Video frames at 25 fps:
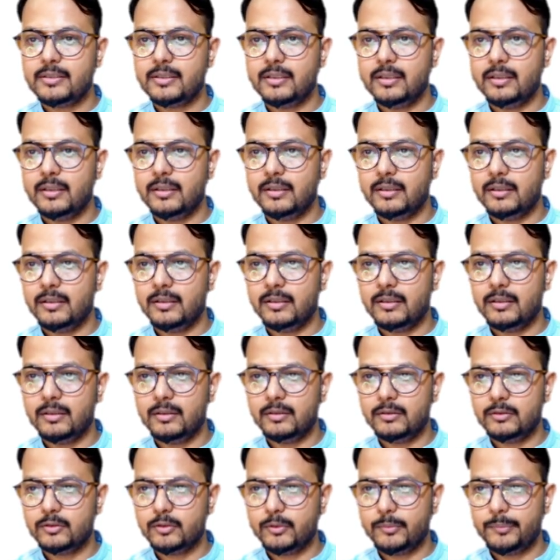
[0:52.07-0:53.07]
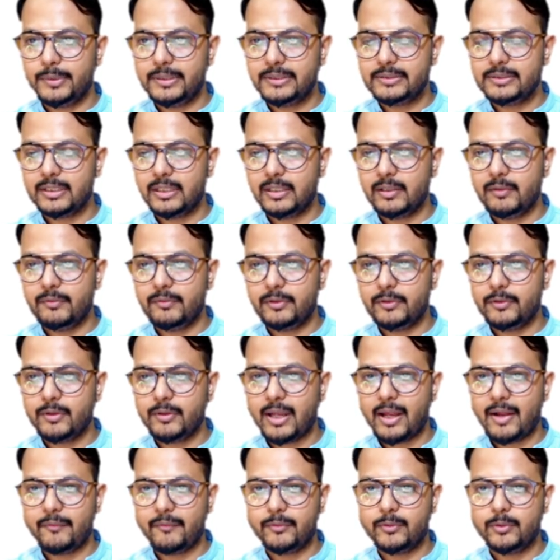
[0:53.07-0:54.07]
So basically what you
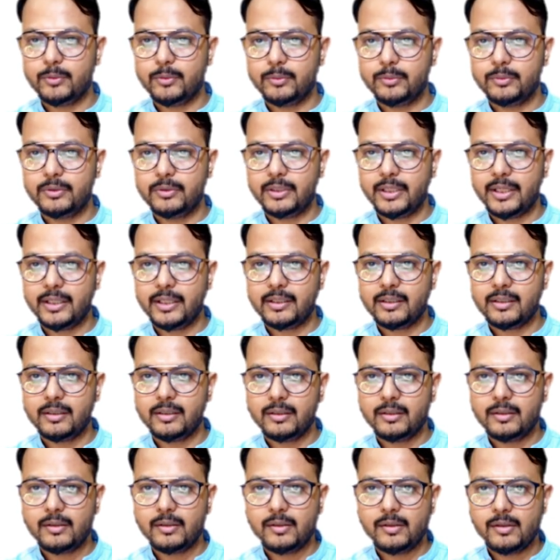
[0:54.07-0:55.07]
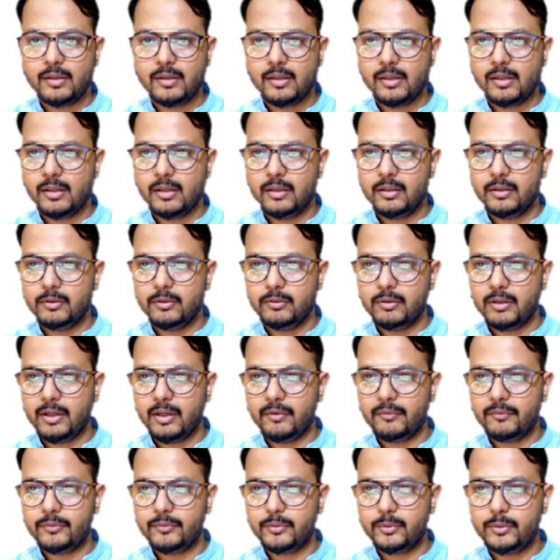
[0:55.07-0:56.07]
have to take, you have
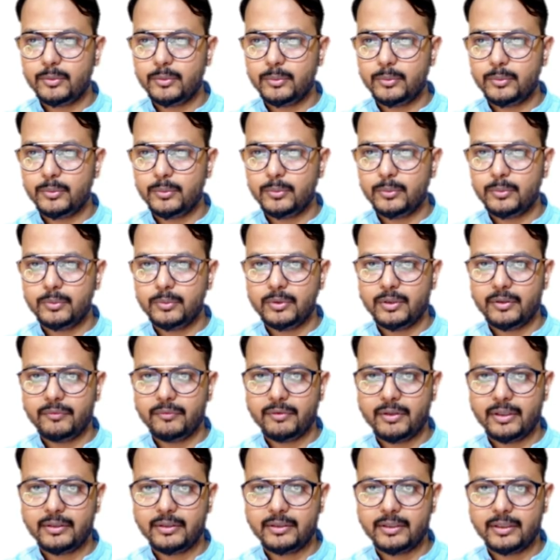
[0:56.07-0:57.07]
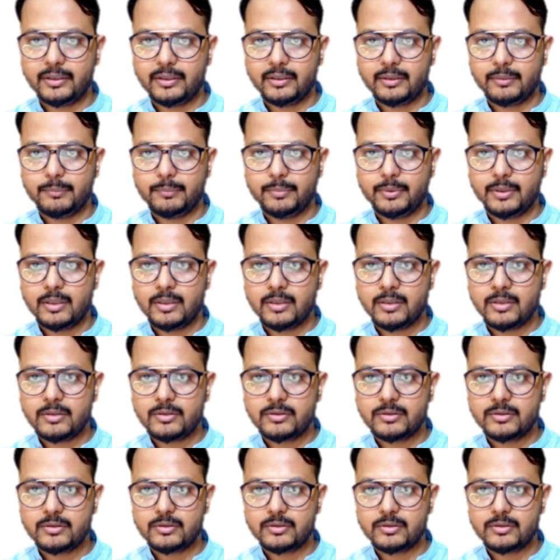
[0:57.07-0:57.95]
to, if I take the brush